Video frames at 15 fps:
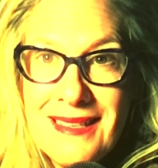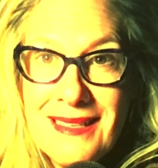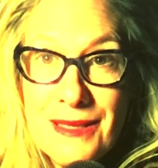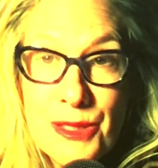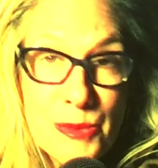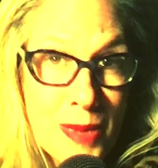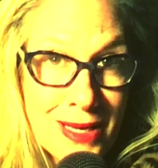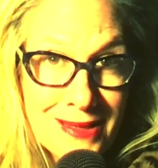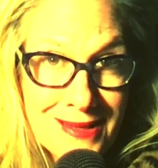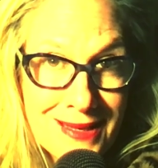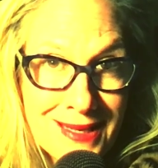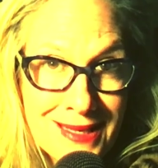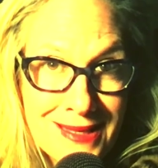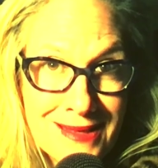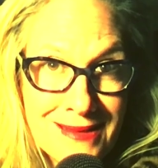Smug
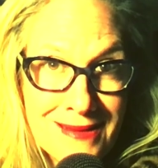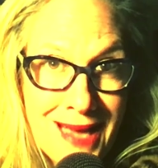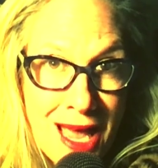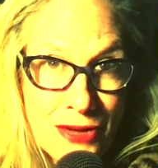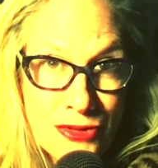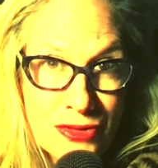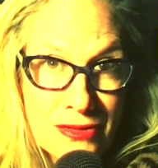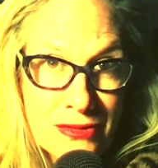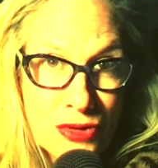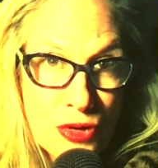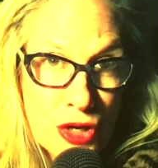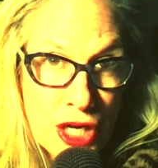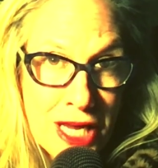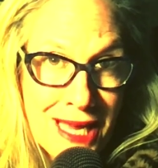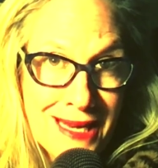Siggy's natural
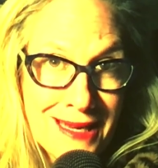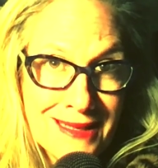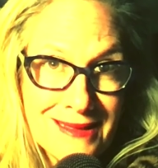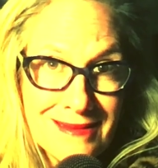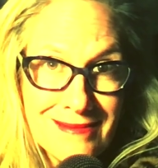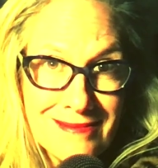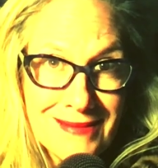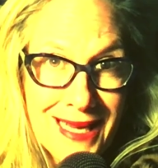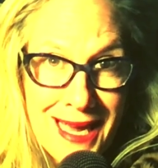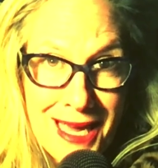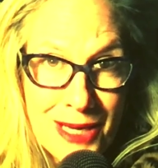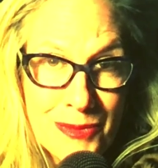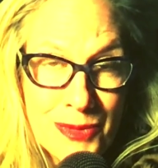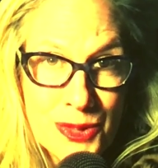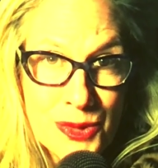organic
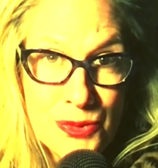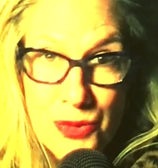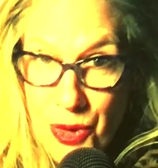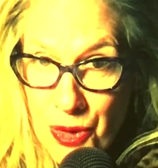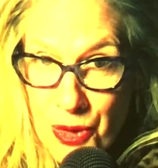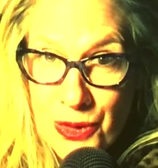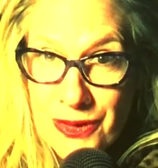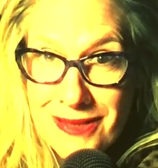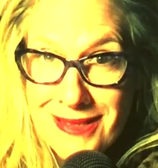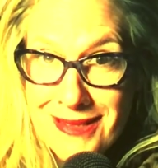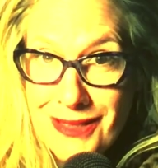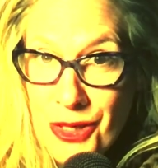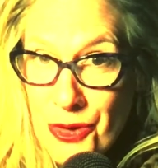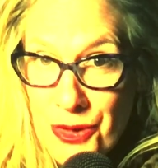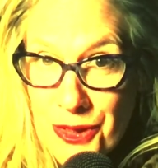cannabis rolled
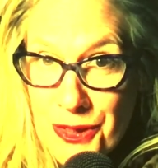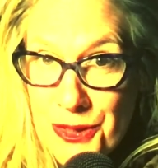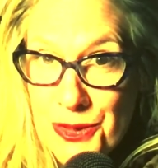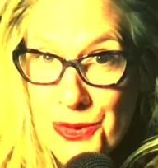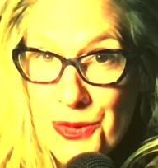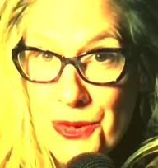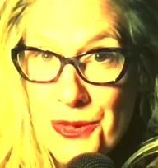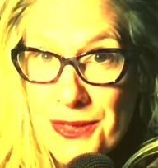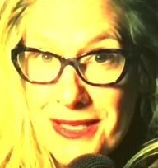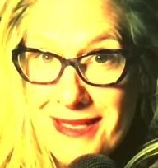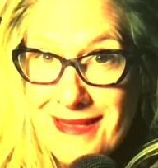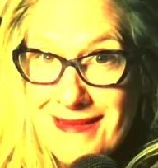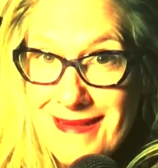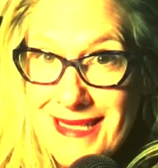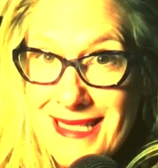in locally
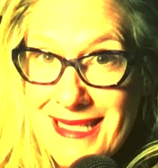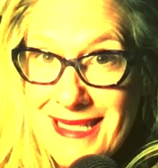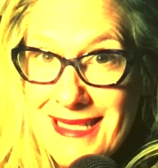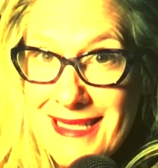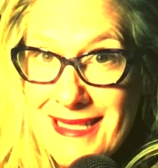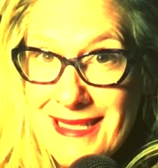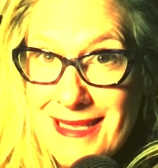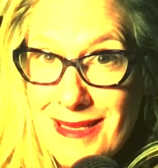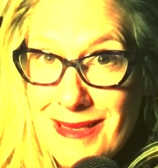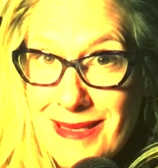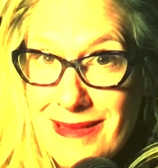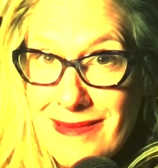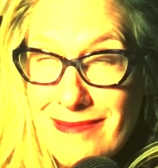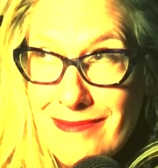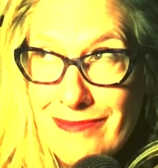sourced
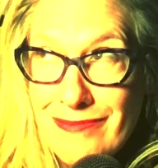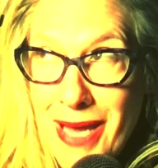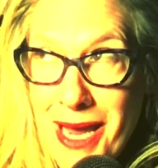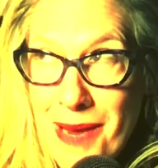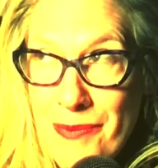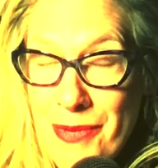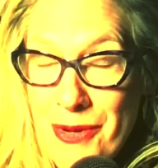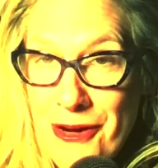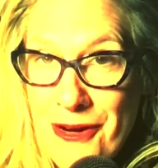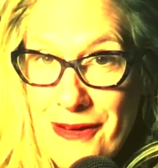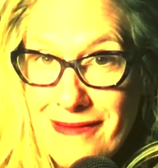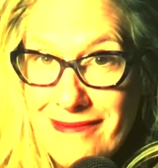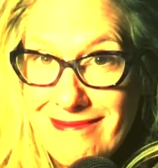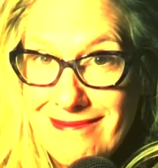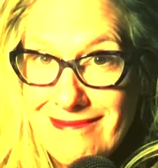
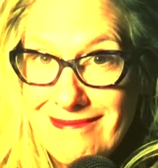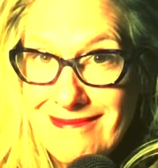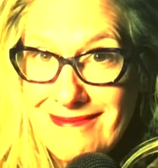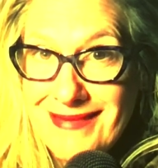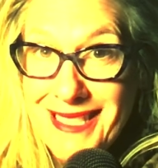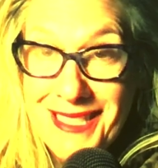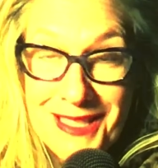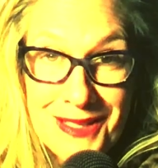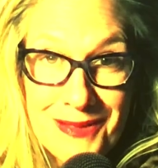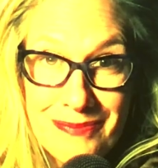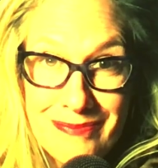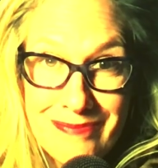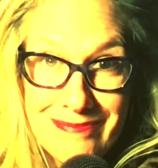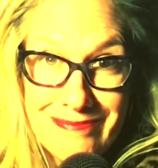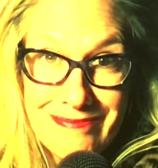paper in the
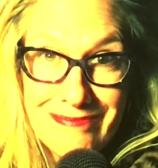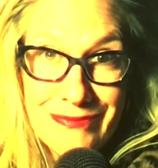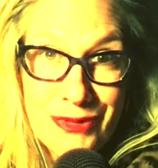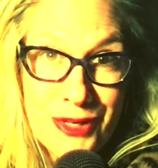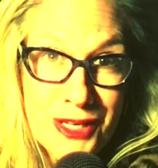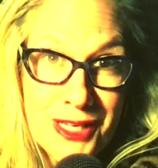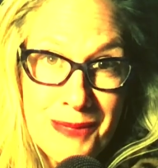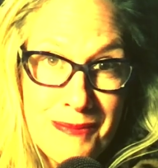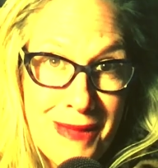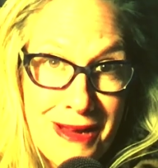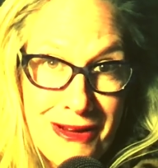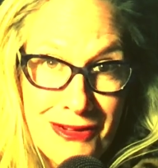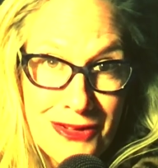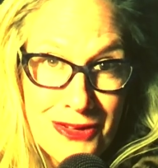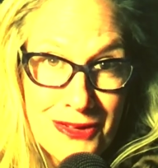pretty
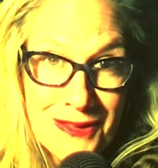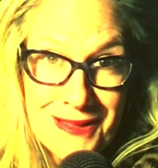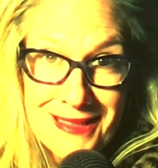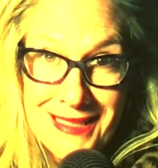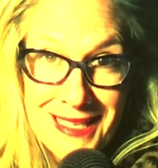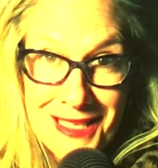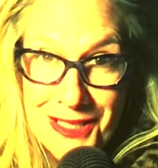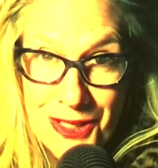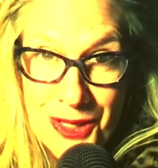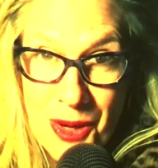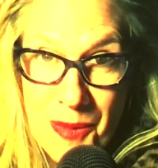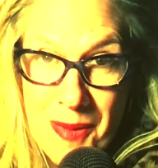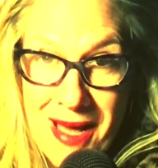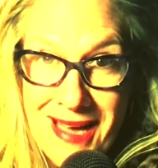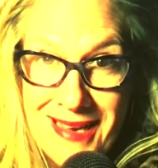marigold and
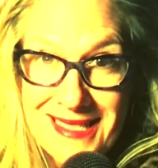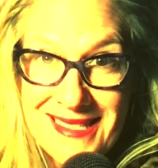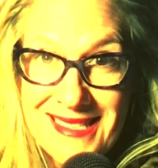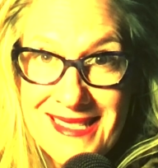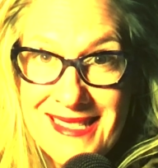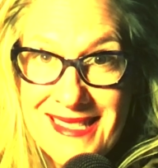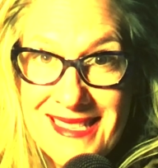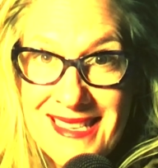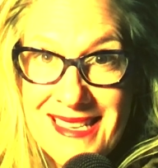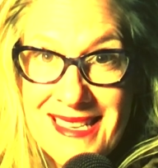indigo boxes.